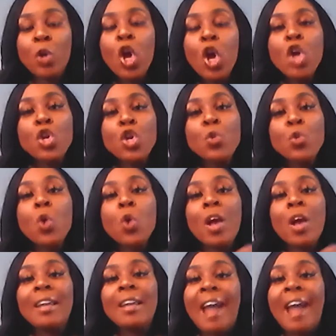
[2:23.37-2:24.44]
you are
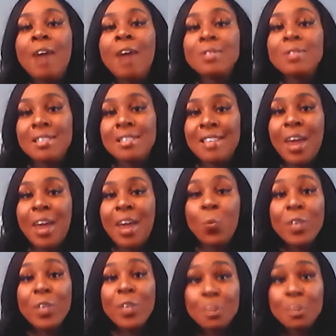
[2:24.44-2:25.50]
allowed to say
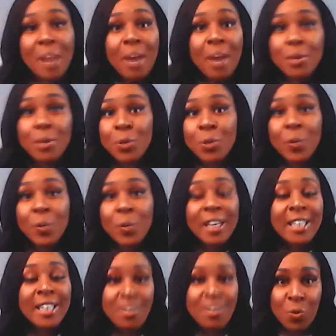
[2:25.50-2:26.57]
which parent you want to
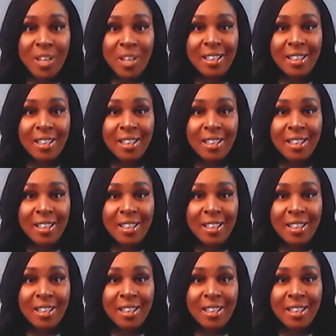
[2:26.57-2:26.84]
live with.